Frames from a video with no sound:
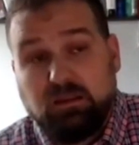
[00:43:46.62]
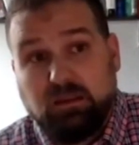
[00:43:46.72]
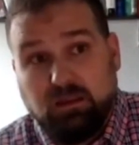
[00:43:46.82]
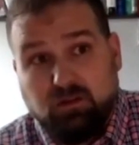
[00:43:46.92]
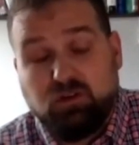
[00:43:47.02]

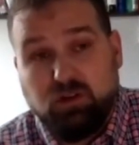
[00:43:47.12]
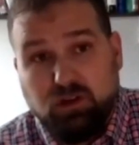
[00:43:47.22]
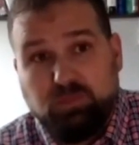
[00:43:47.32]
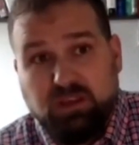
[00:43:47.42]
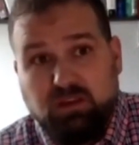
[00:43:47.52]
it
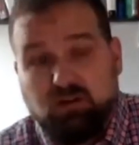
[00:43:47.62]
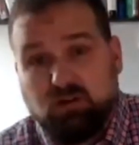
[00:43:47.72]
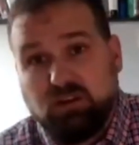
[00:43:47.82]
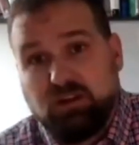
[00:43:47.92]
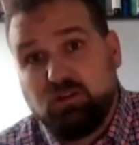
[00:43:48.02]
could be
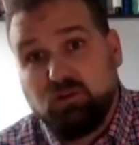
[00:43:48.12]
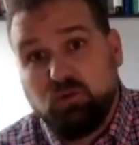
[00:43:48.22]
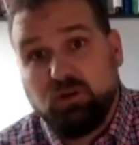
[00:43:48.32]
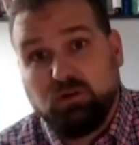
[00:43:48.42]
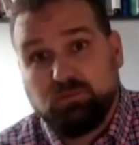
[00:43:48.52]
early in the new
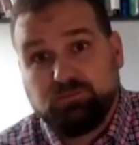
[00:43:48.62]
year.